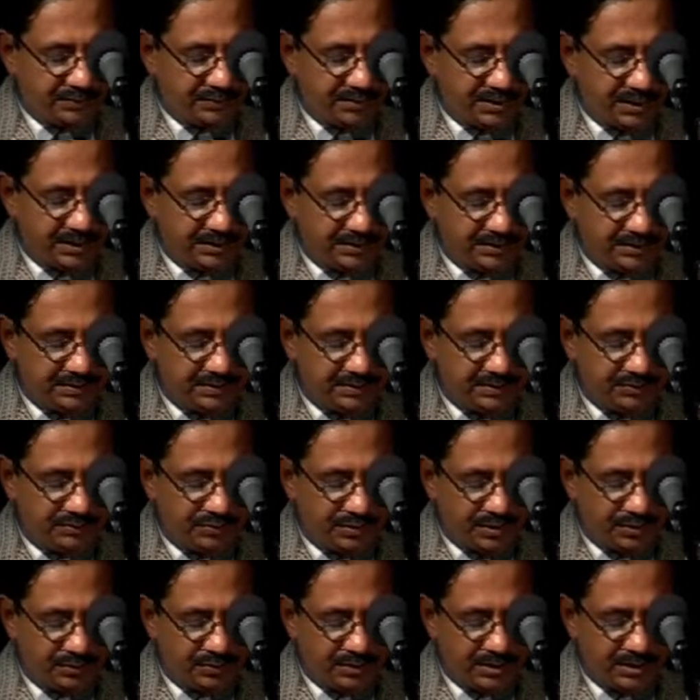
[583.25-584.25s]

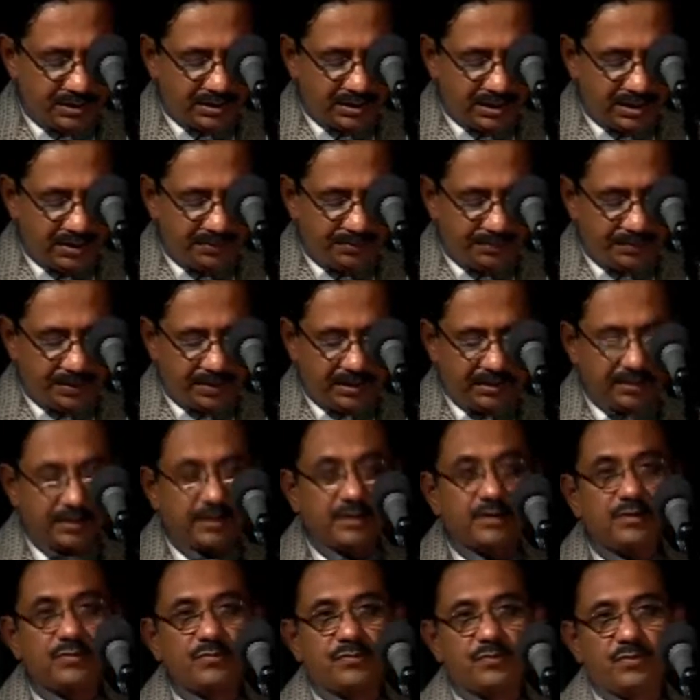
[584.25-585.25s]
Afterwards, Gandhiji found a
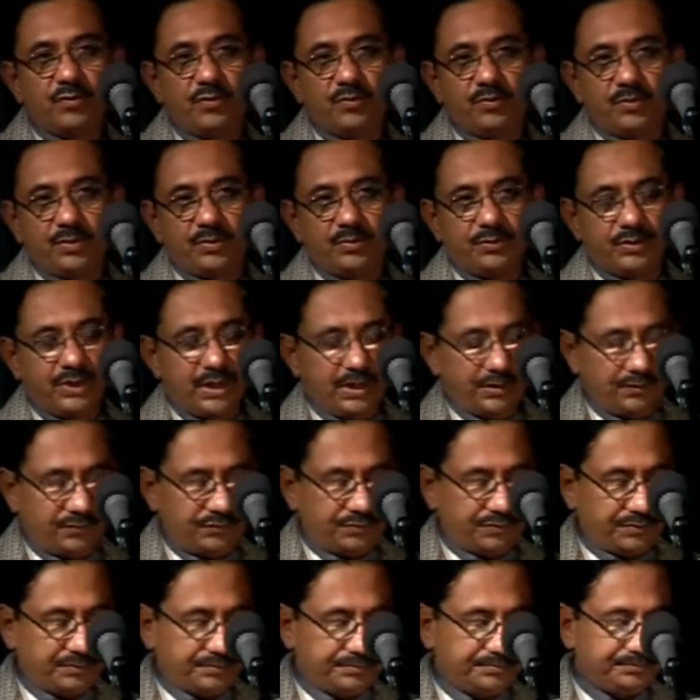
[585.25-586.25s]
life partner for
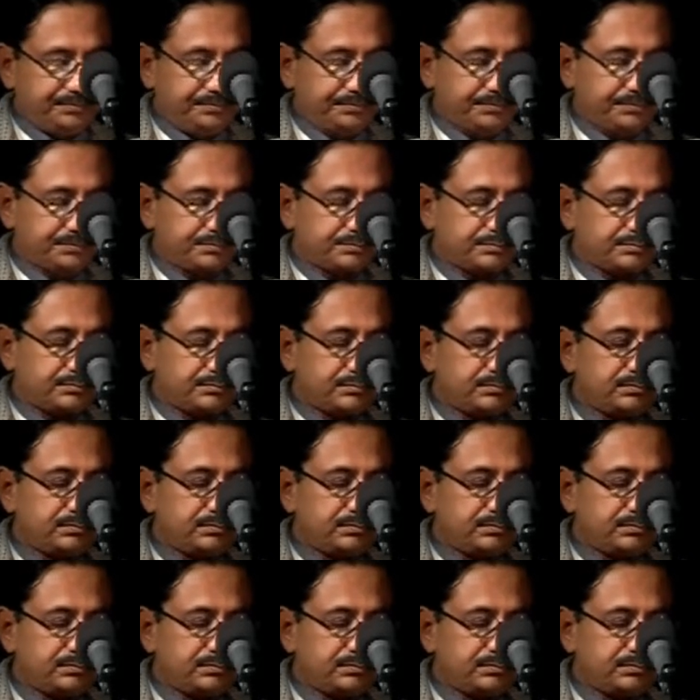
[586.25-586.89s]
Prabhudas.